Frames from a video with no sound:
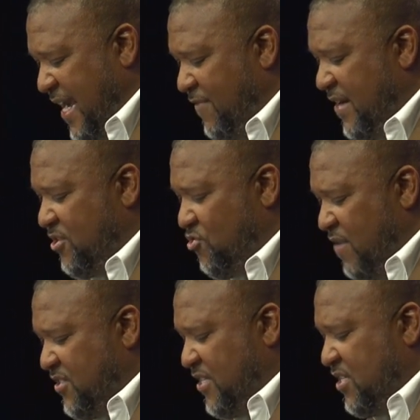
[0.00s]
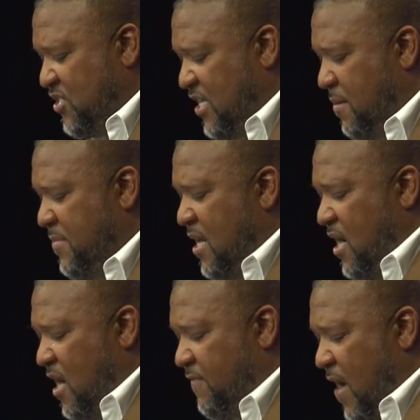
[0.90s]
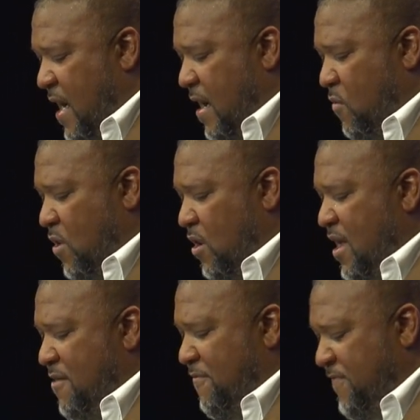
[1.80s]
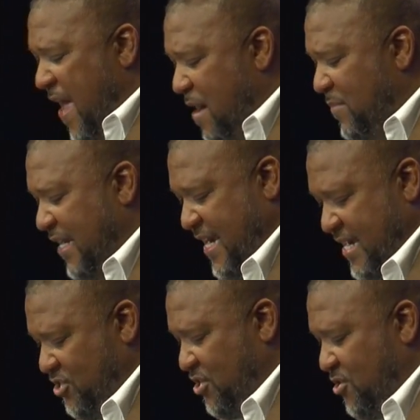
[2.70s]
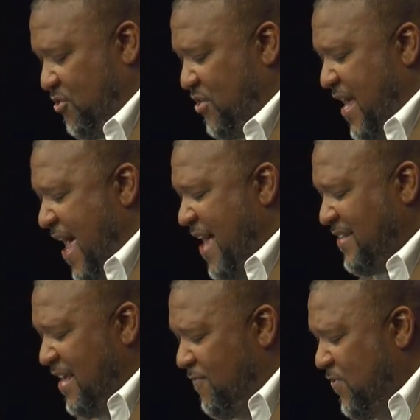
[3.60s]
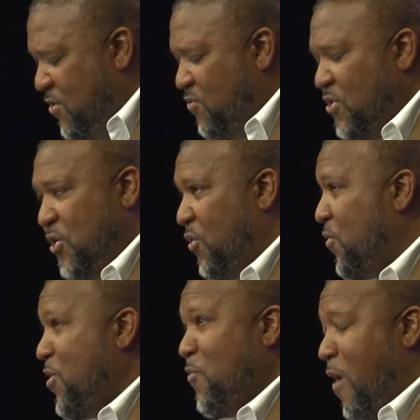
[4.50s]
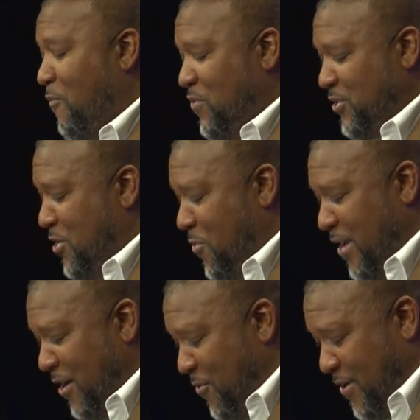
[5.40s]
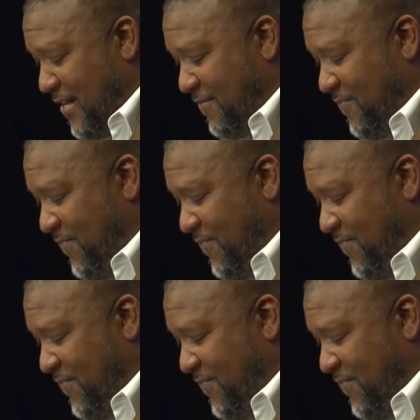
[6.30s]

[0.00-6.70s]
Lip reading: even addressing some of our family issues as if you knew what was going on.